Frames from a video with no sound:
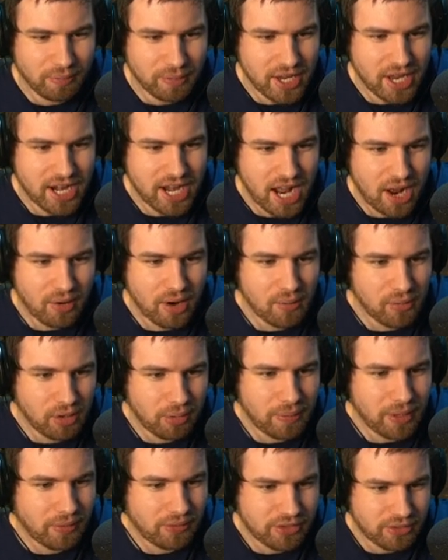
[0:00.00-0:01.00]
But yeah, now I will
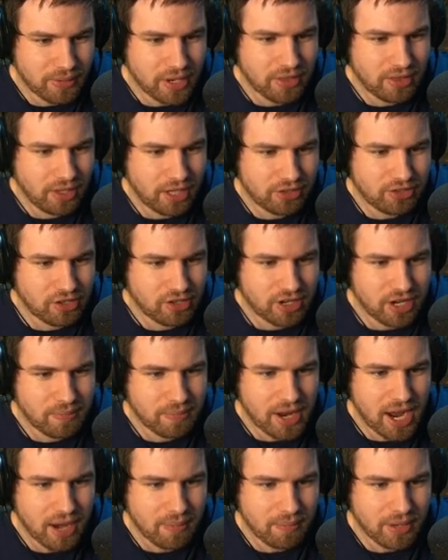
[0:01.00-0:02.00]
be able to make the legendary
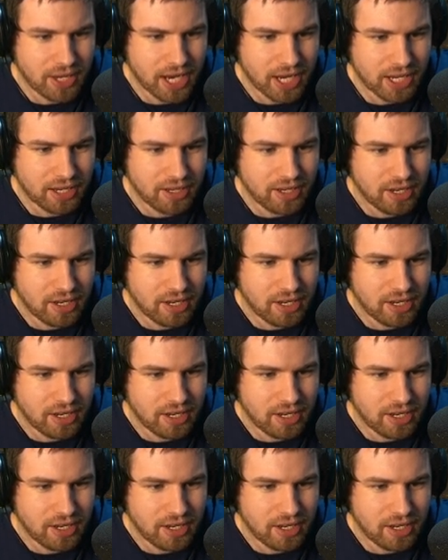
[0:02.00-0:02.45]
backpack.